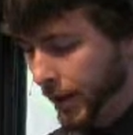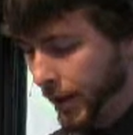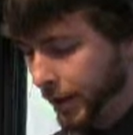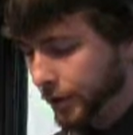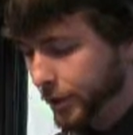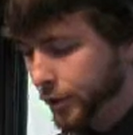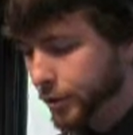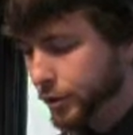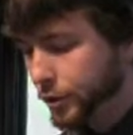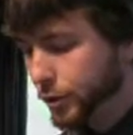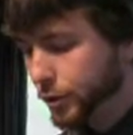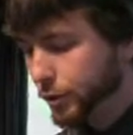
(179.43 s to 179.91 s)
I
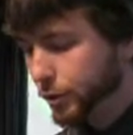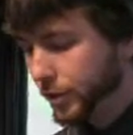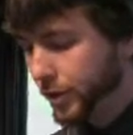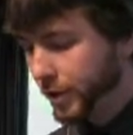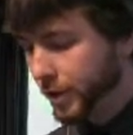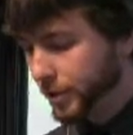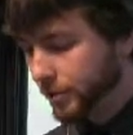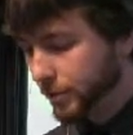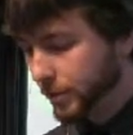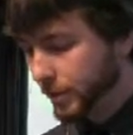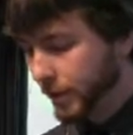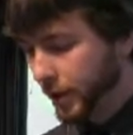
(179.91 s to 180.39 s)
learned 2
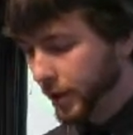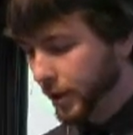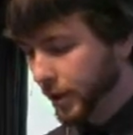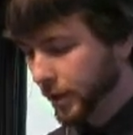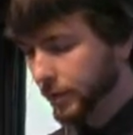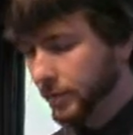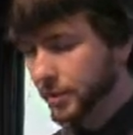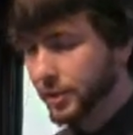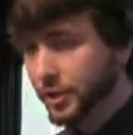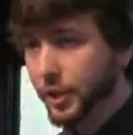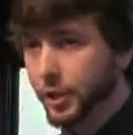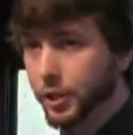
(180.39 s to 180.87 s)
things from that
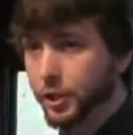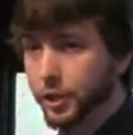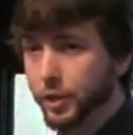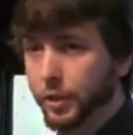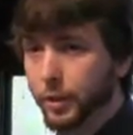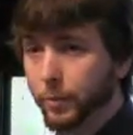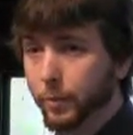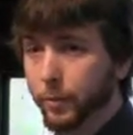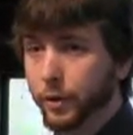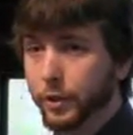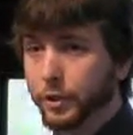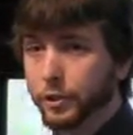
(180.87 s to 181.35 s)

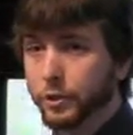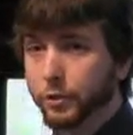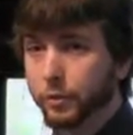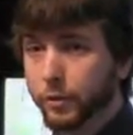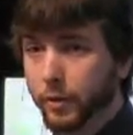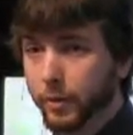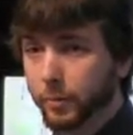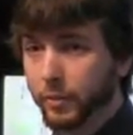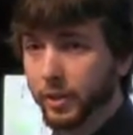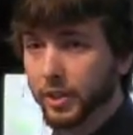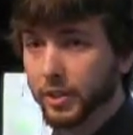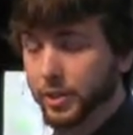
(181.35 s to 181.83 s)
conversation that were
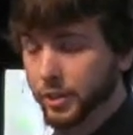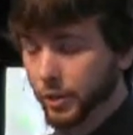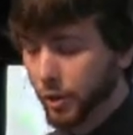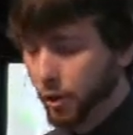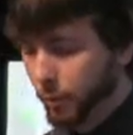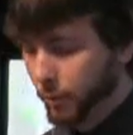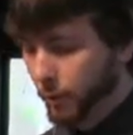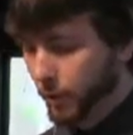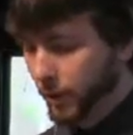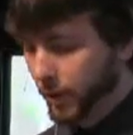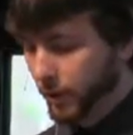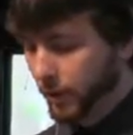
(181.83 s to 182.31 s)
extremely
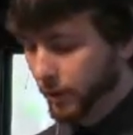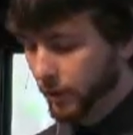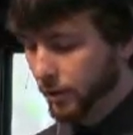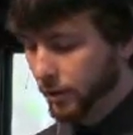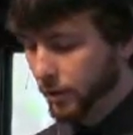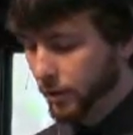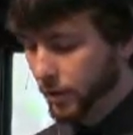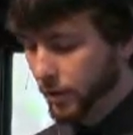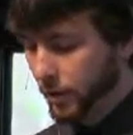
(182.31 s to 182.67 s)
sobering.